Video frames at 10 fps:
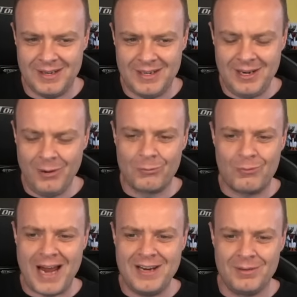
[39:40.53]
You don't
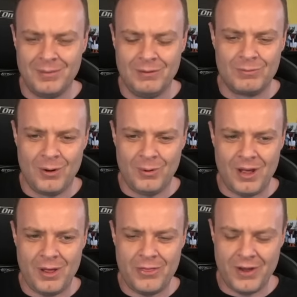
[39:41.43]
randomly
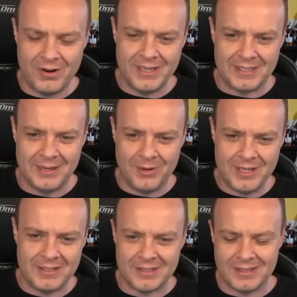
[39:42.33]
roll authority. What
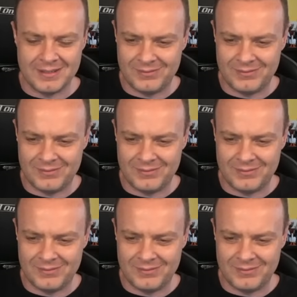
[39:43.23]
is this?